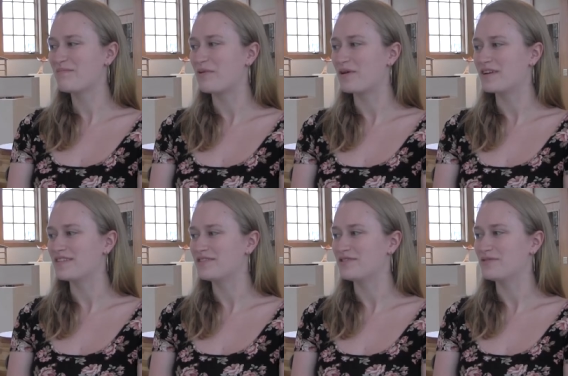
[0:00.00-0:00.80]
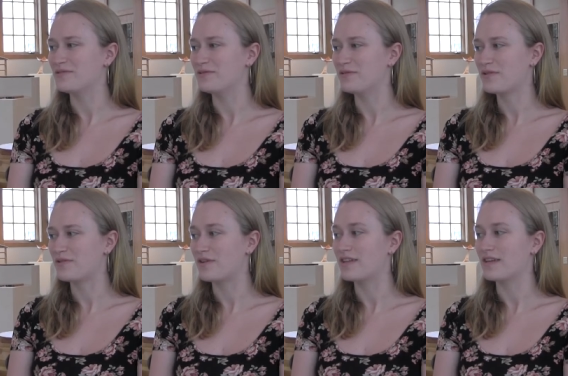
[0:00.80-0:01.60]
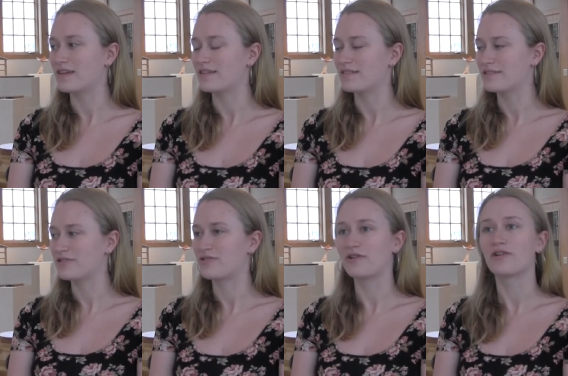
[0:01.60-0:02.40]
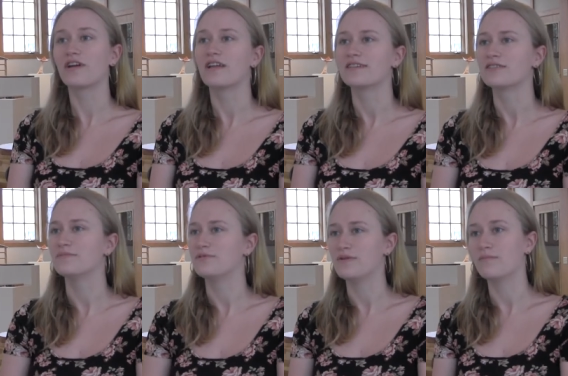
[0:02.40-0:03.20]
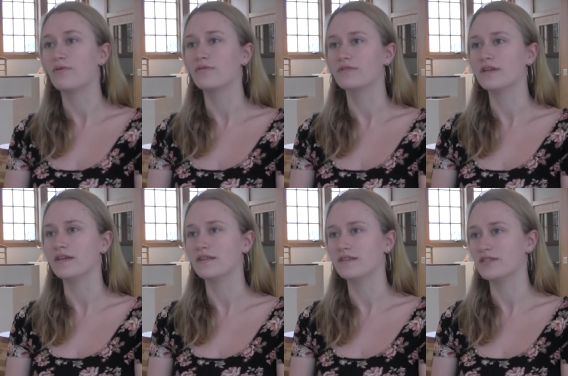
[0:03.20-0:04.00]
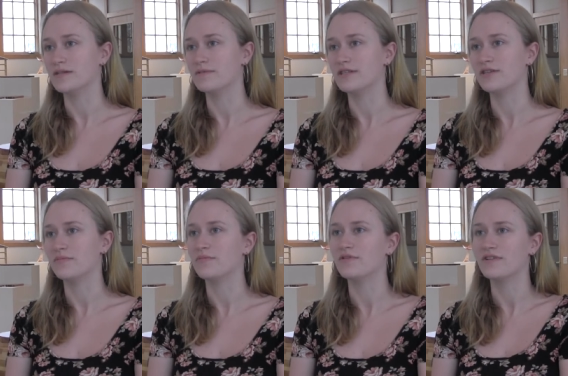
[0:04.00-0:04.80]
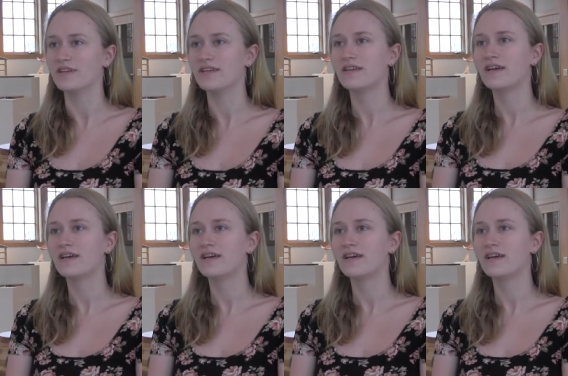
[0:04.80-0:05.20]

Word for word: important to create like a stronger connection between Poultney and the GMC community